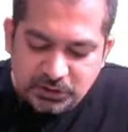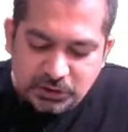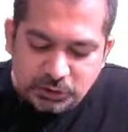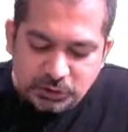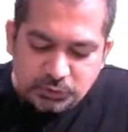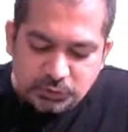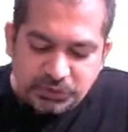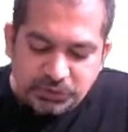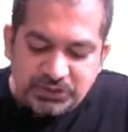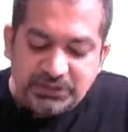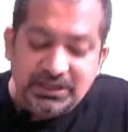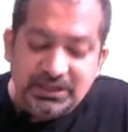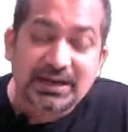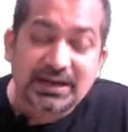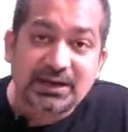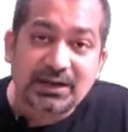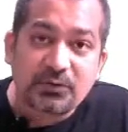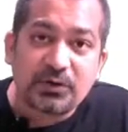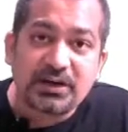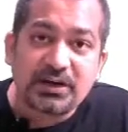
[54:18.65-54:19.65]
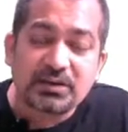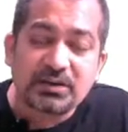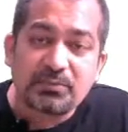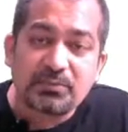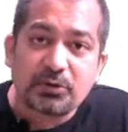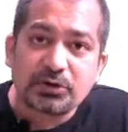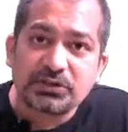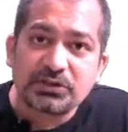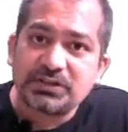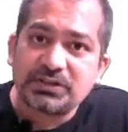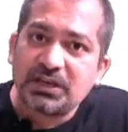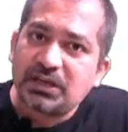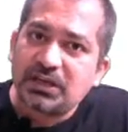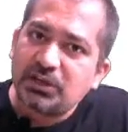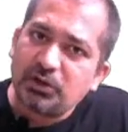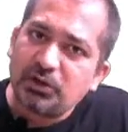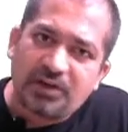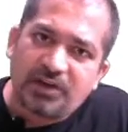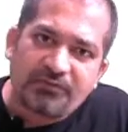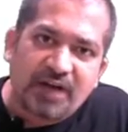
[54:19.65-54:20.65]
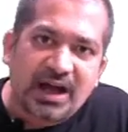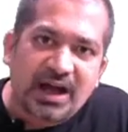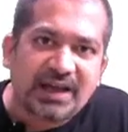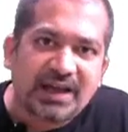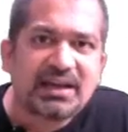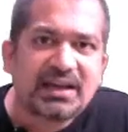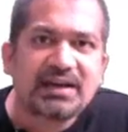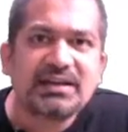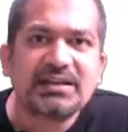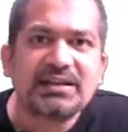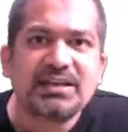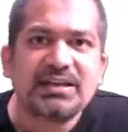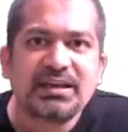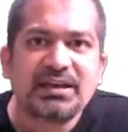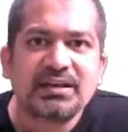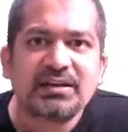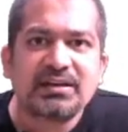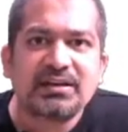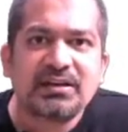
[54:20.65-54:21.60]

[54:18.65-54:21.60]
So these are regulatory bodies. You have IRDA,